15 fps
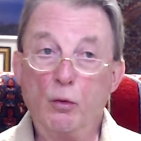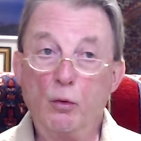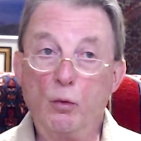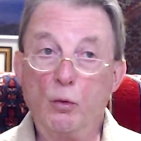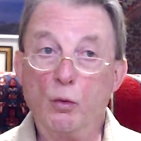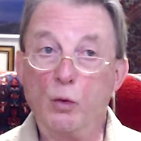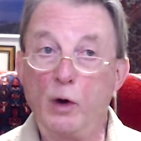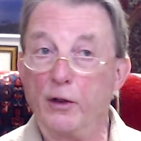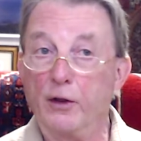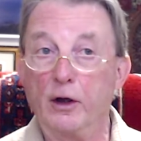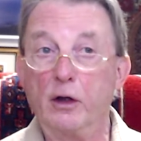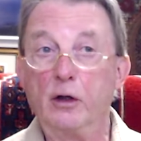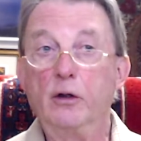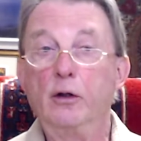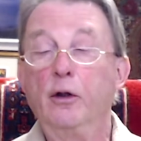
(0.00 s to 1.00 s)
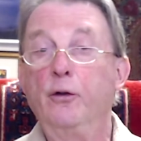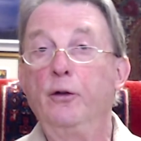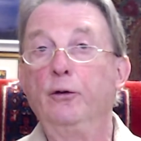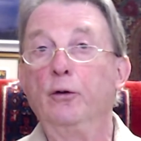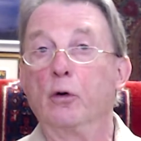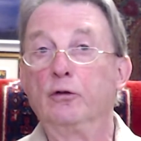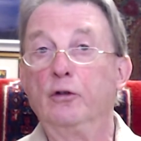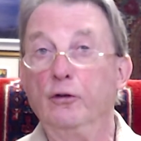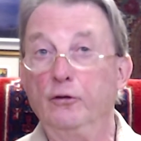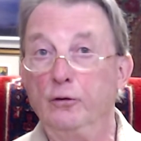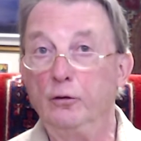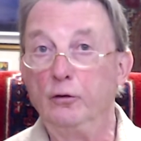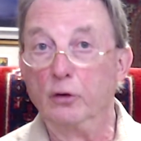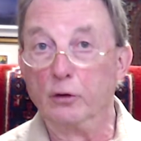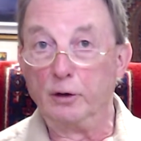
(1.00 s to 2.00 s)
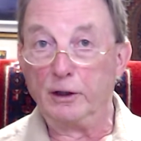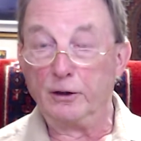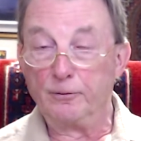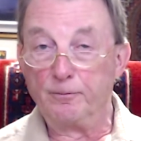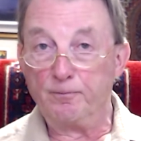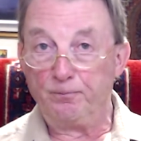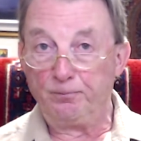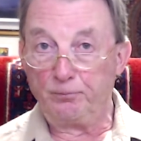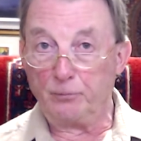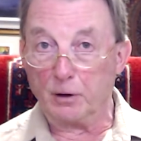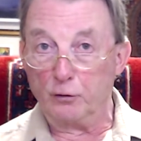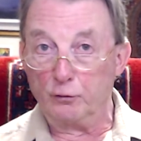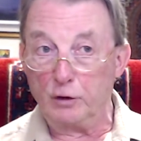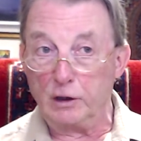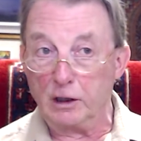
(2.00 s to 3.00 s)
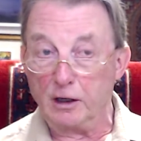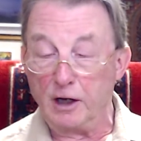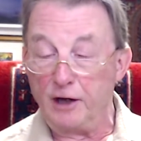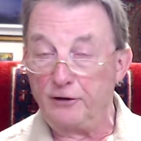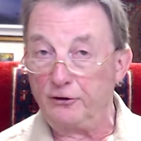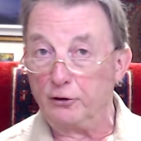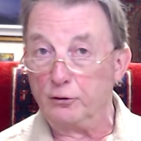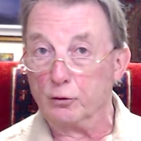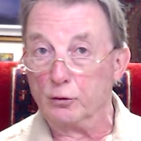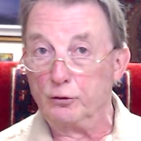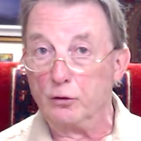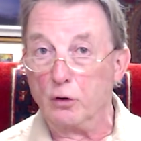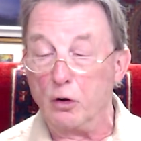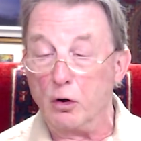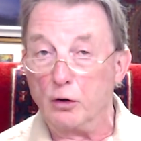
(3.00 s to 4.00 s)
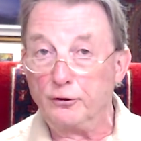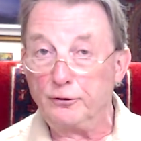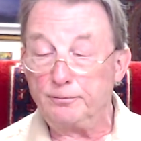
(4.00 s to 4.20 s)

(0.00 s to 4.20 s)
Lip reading: Whether the doctors who do it realise it or not,